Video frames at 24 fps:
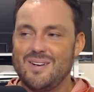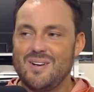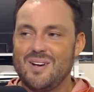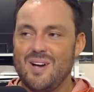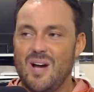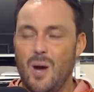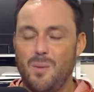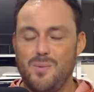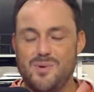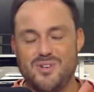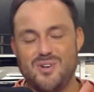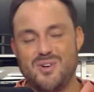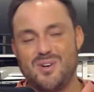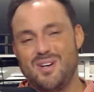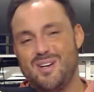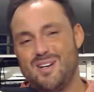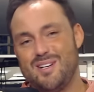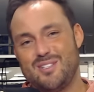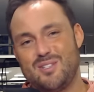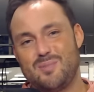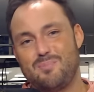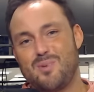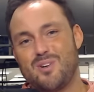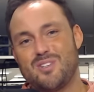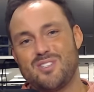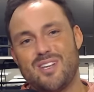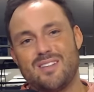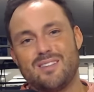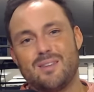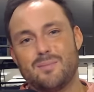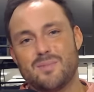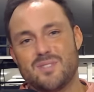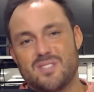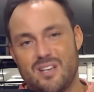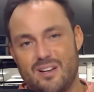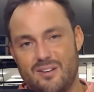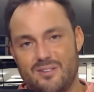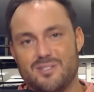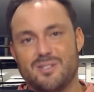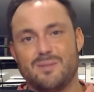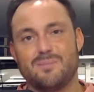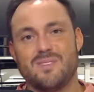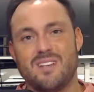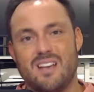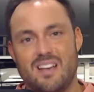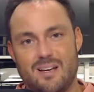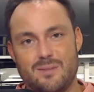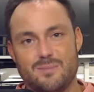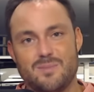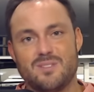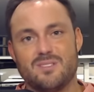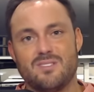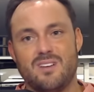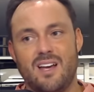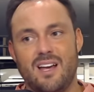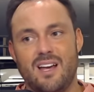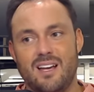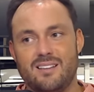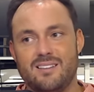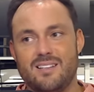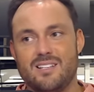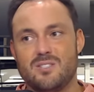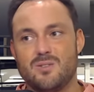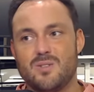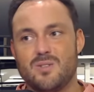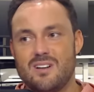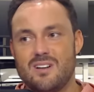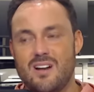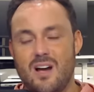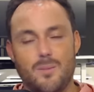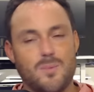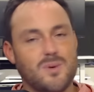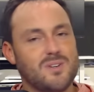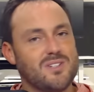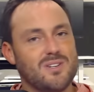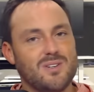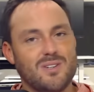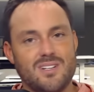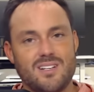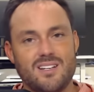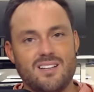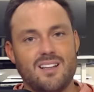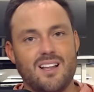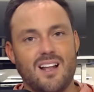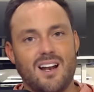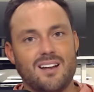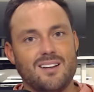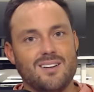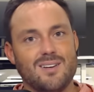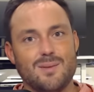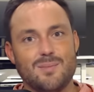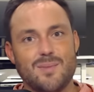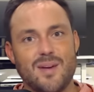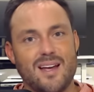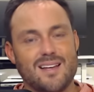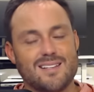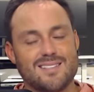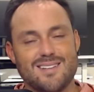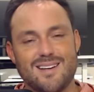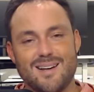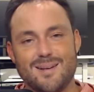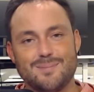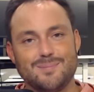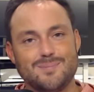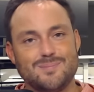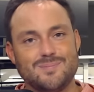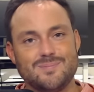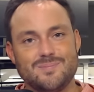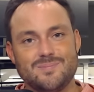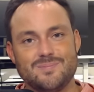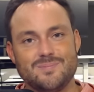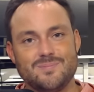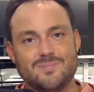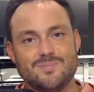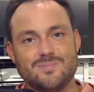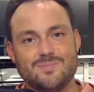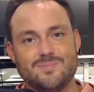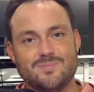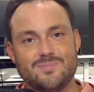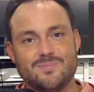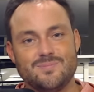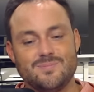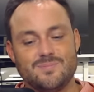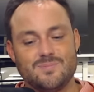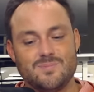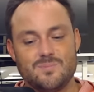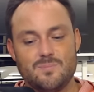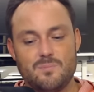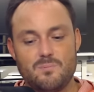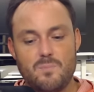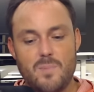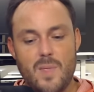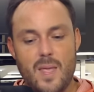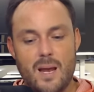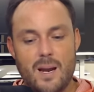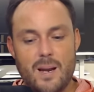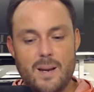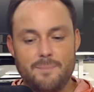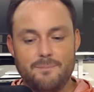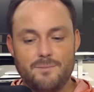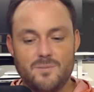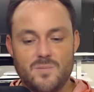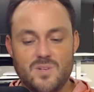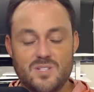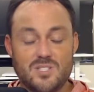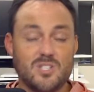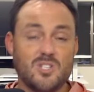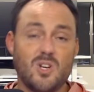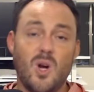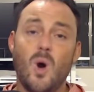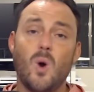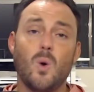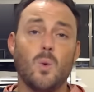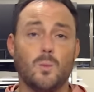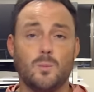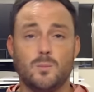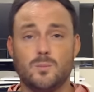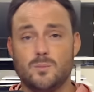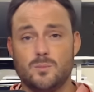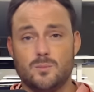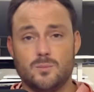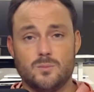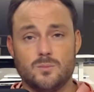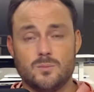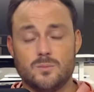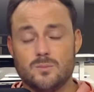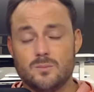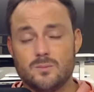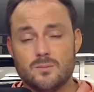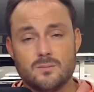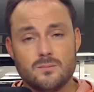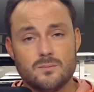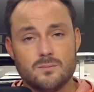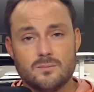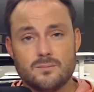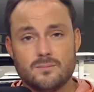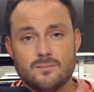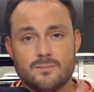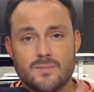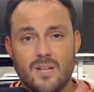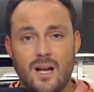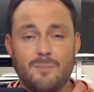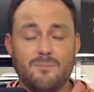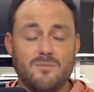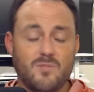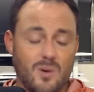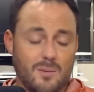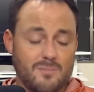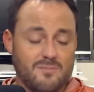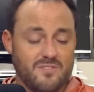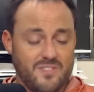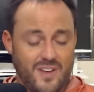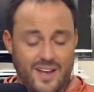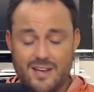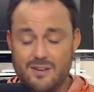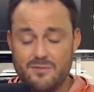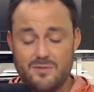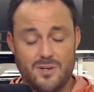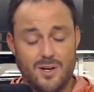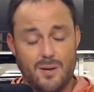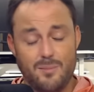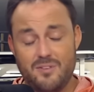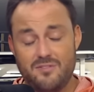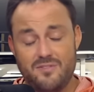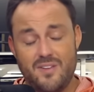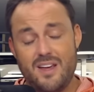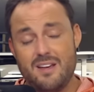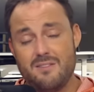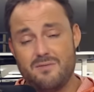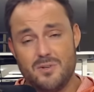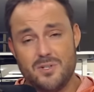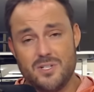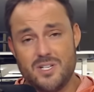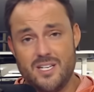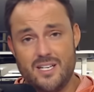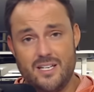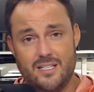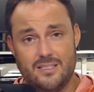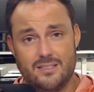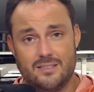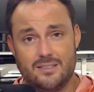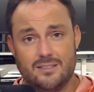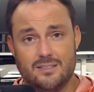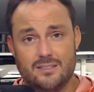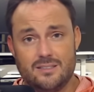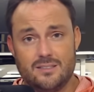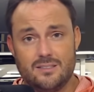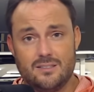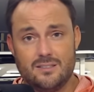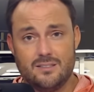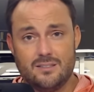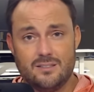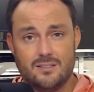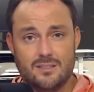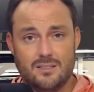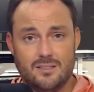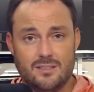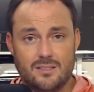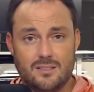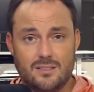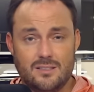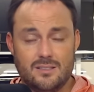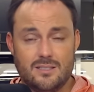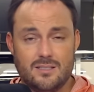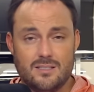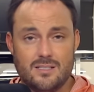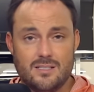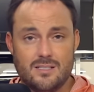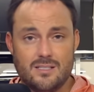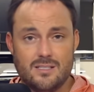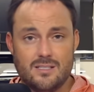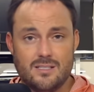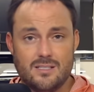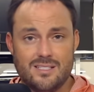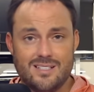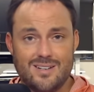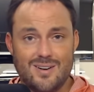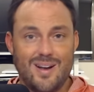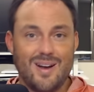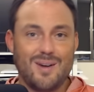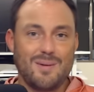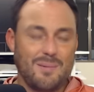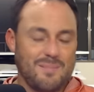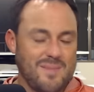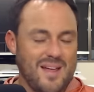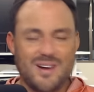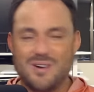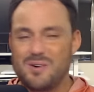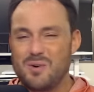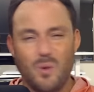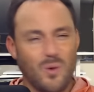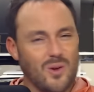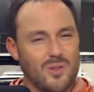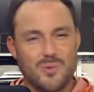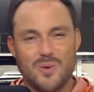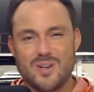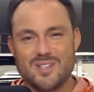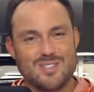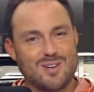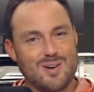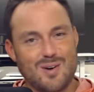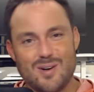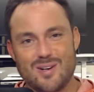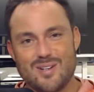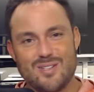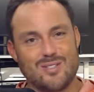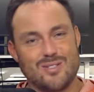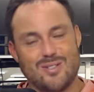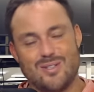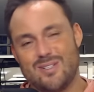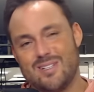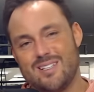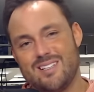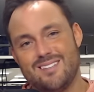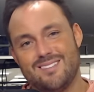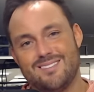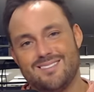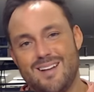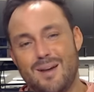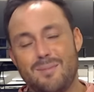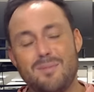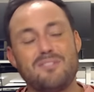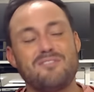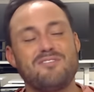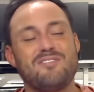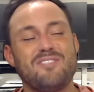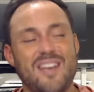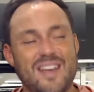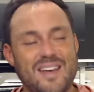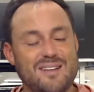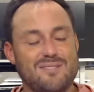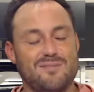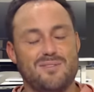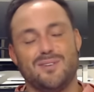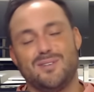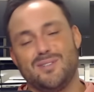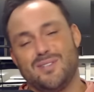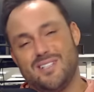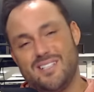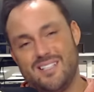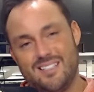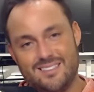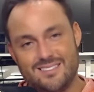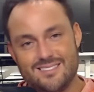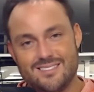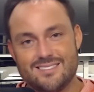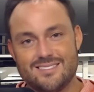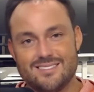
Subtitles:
opportunities present themselves sometimes, and this opportunity that I couldn't pass up. And this is home. I'm from Fayetteville. I'm a Fayetteville kid. You know, I'm not a Northwest Arkansas kid. I'm a Fayetteville kid.